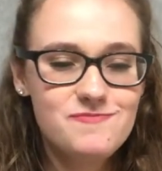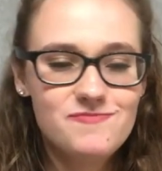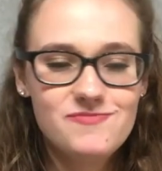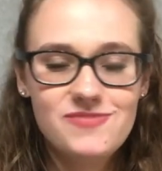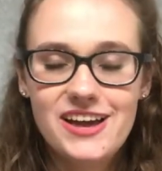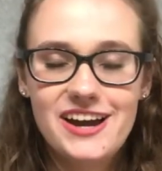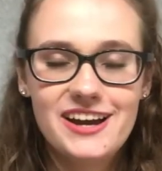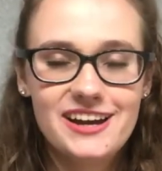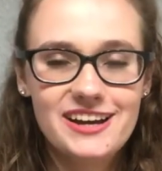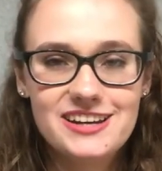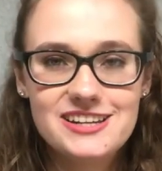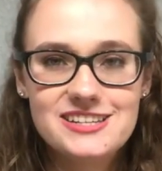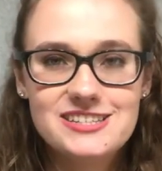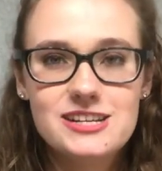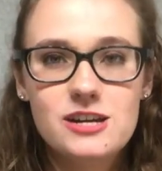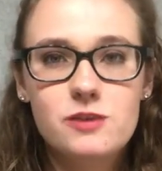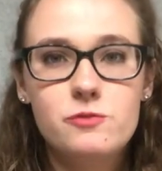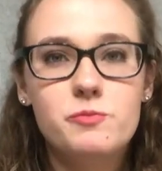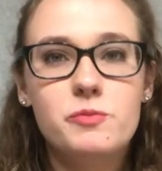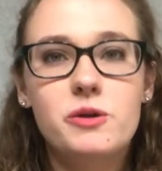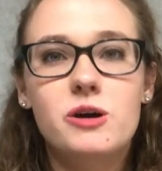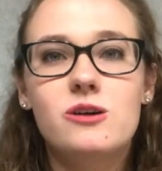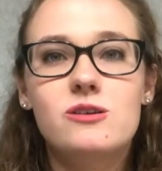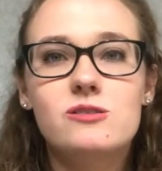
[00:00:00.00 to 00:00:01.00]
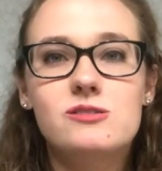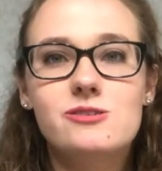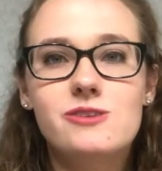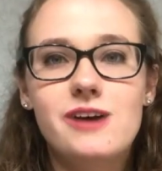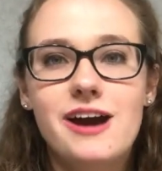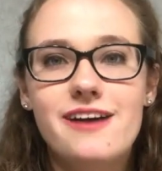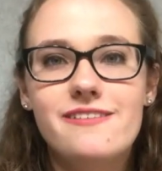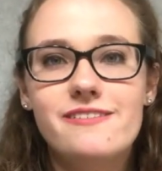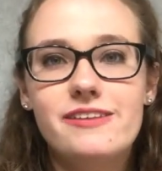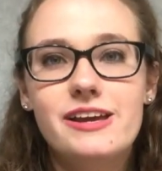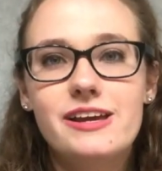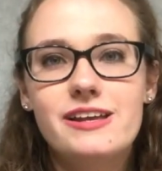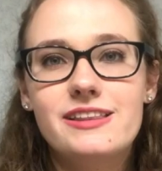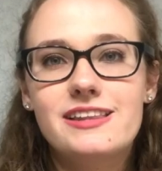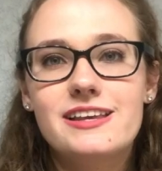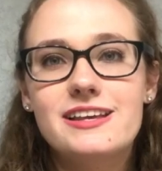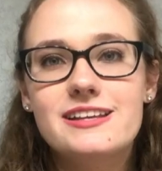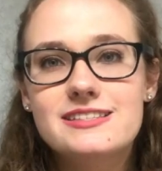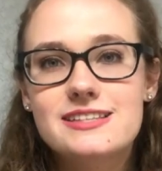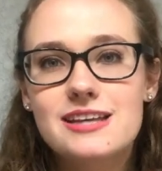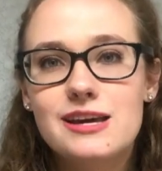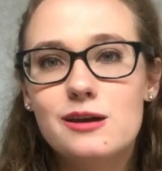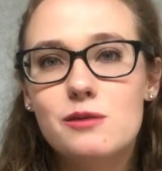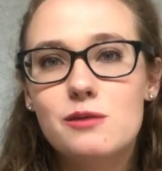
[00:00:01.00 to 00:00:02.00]
that kind of stuff, but also having
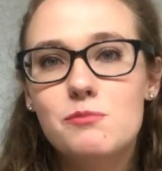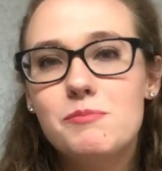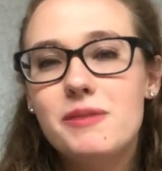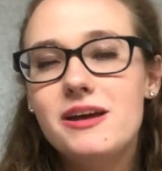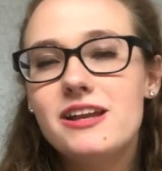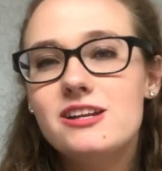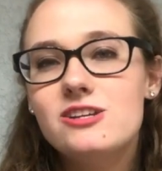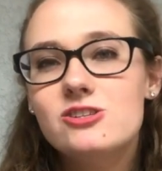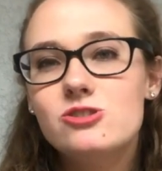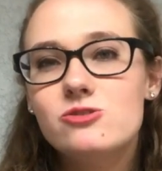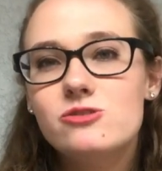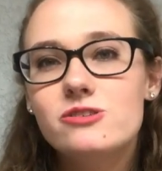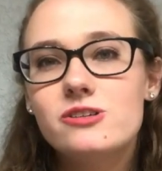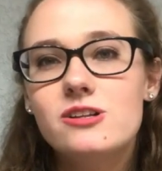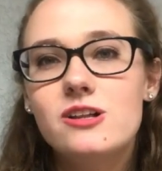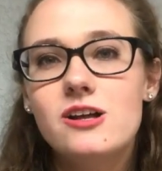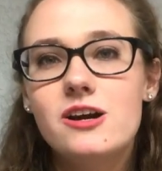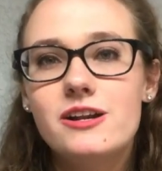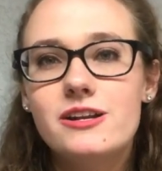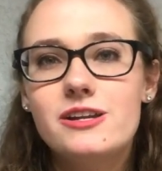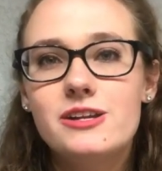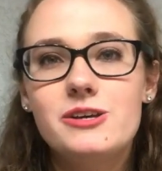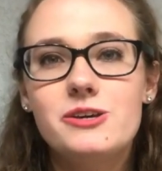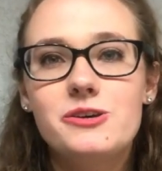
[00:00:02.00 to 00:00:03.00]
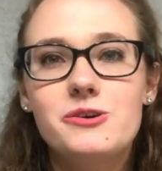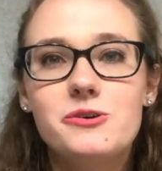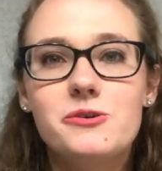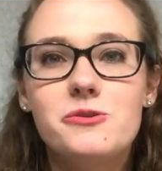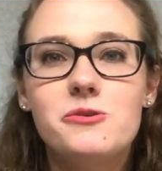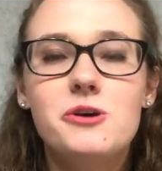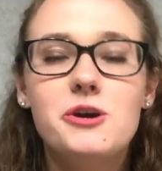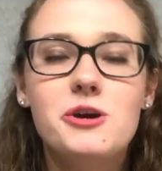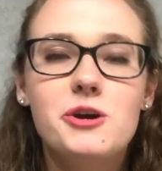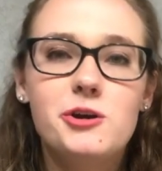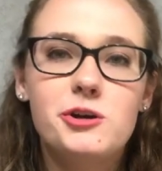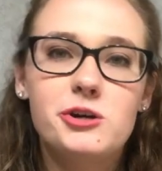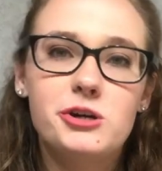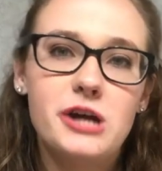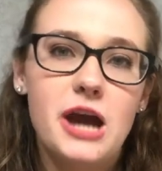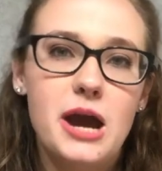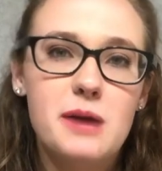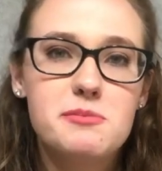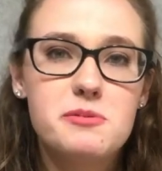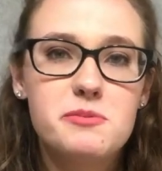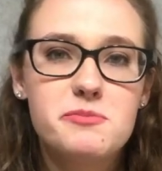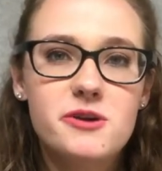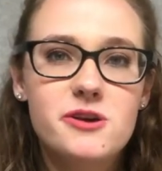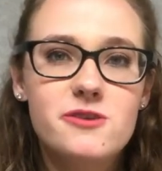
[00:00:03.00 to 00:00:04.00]
things like Benadryl on you or
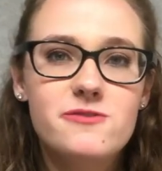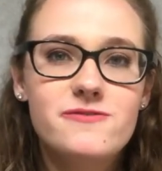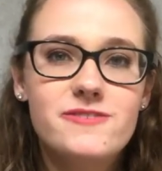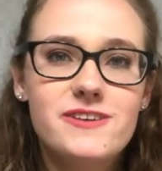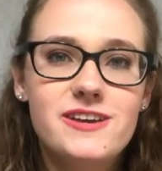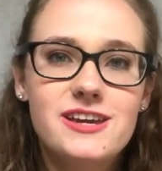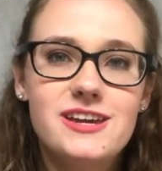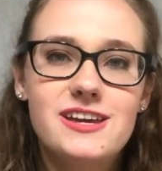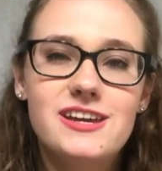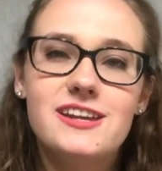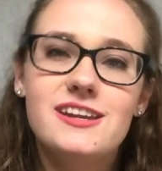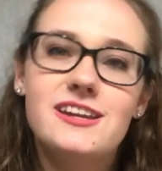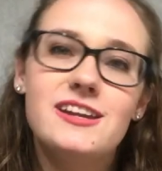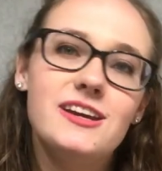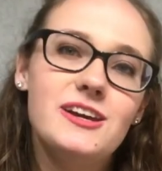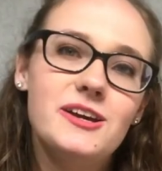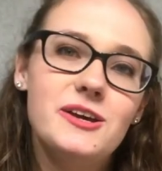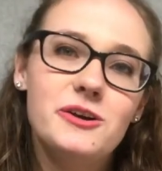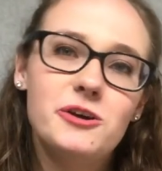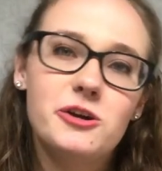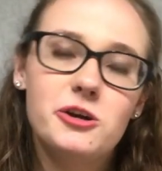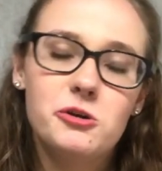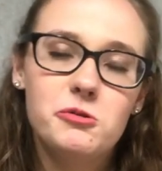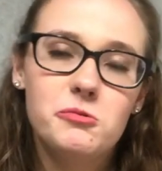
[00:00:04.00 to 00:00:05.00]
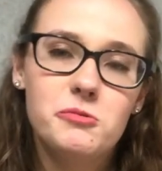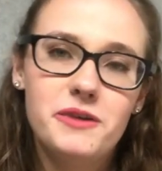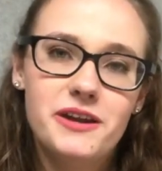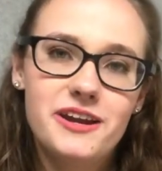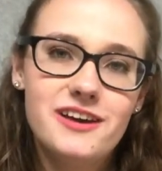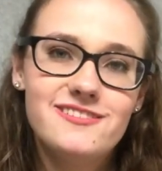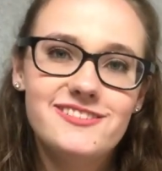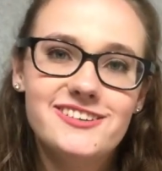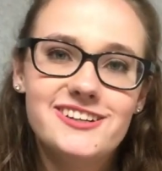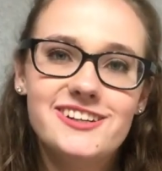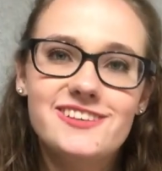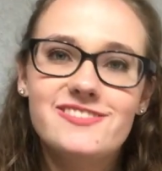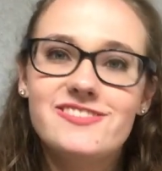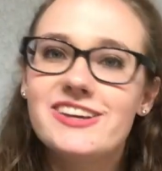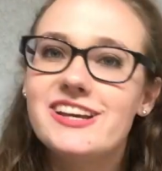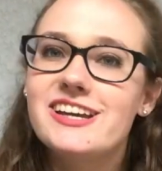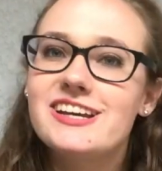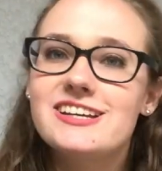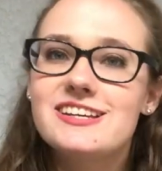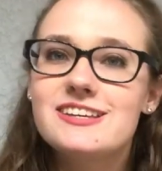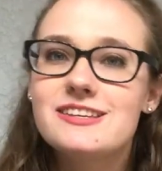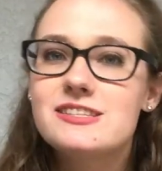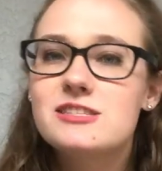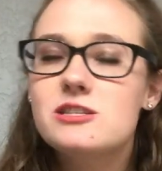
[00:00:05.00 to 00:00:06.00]
ibuprofen or whatever,
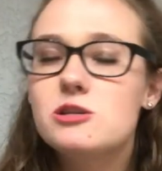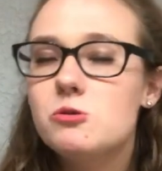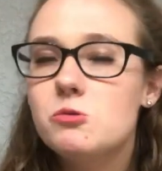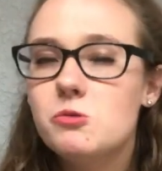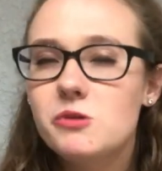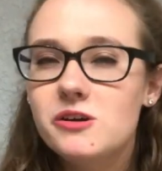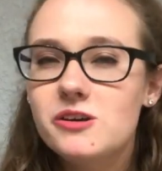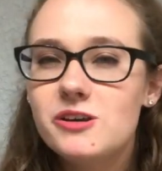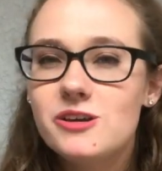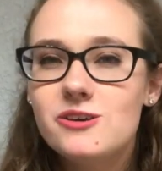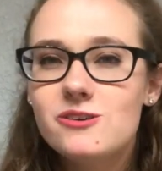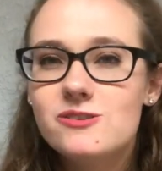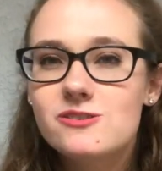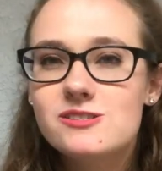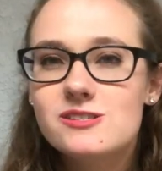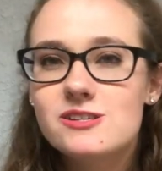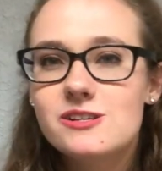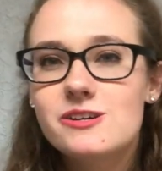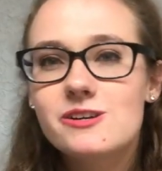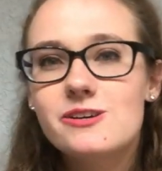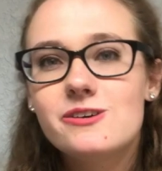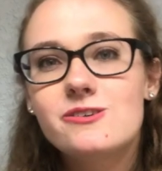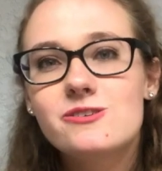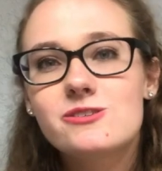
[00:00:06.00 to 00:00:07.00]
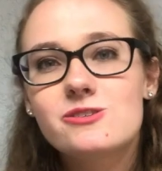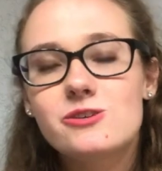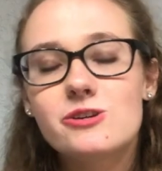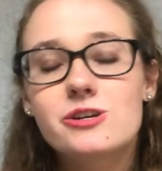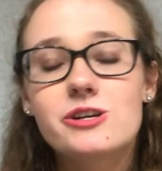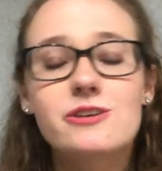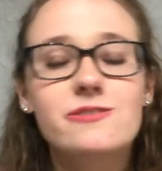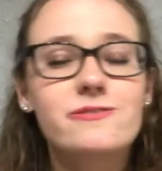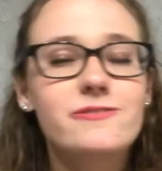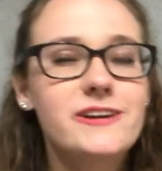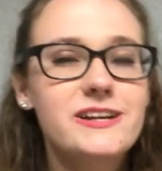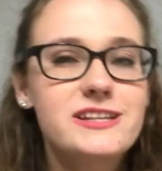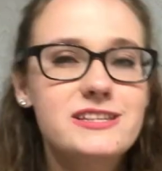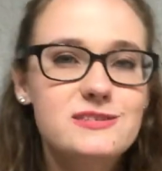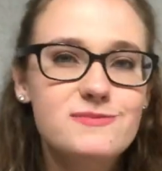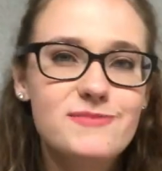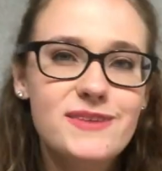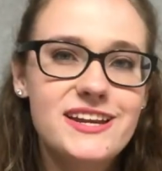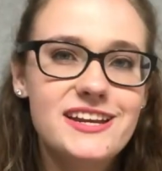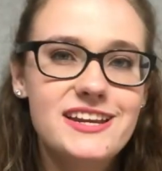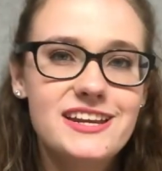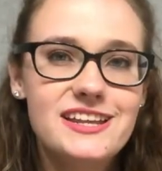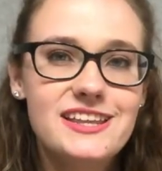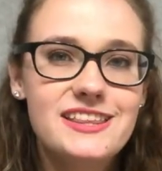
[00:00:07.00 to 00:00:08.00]
because you will use those or your friends
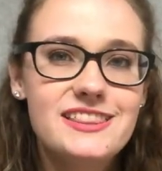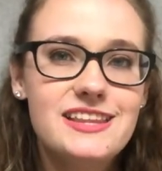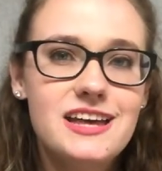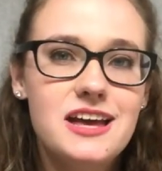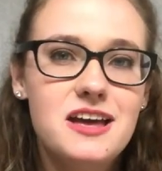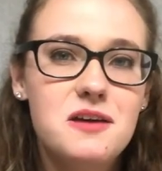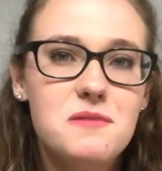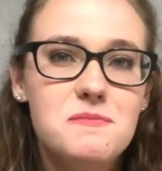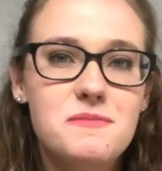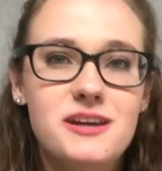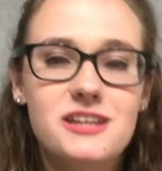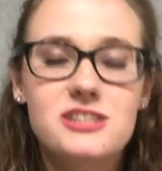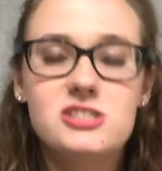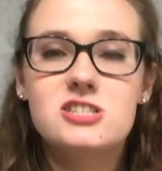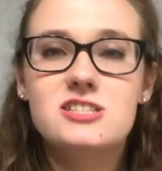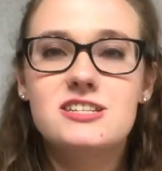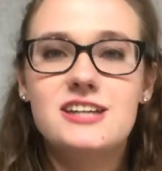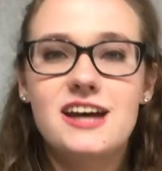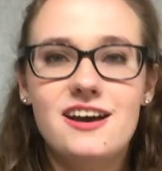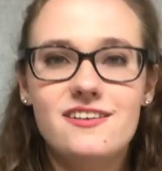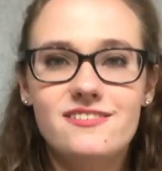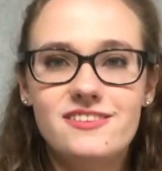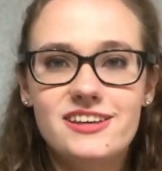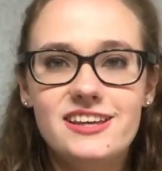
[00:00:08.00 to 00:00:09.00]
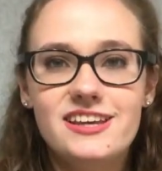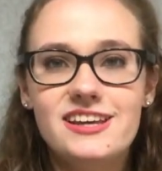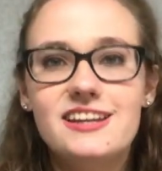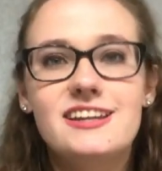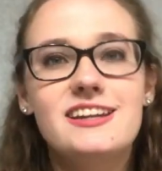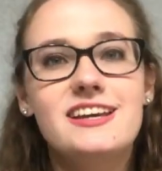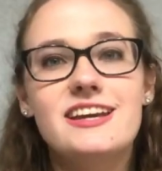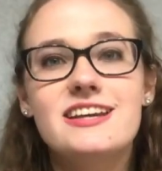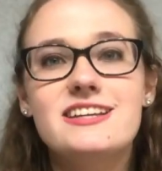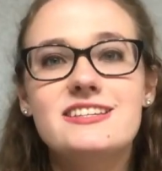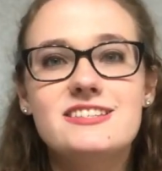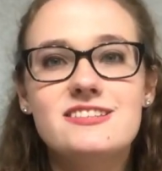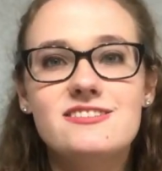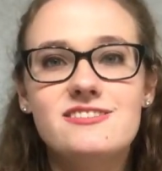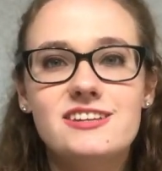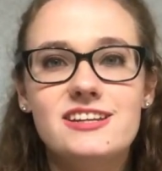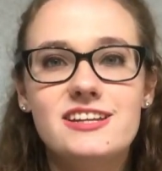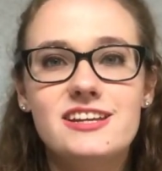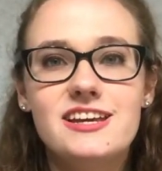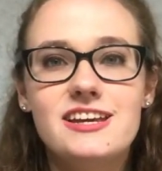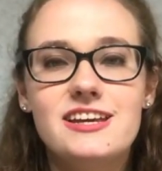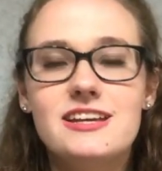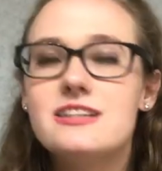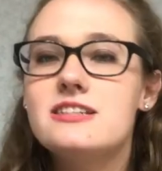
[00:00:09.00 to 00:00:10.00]
may need them, and just having it in case you need
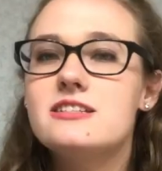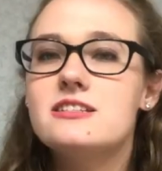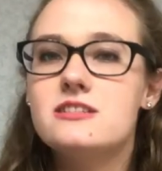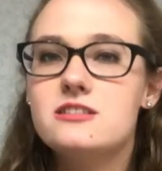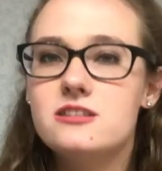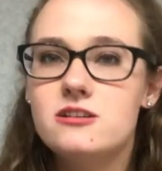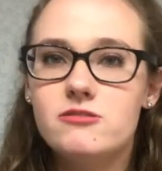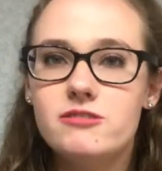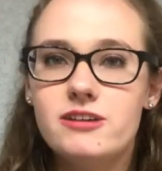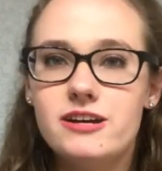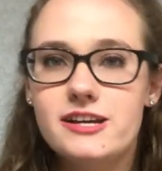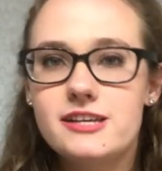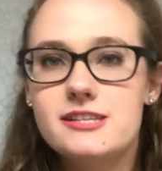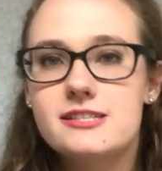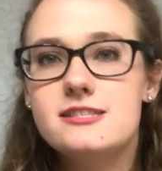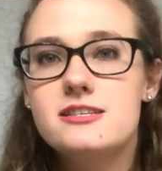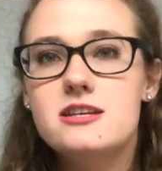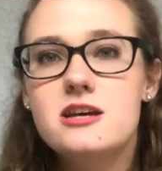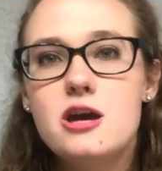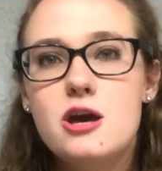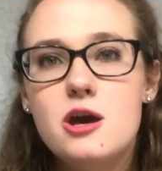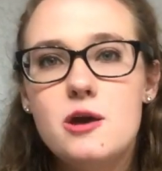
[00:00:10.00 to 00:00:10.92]
it is so nice,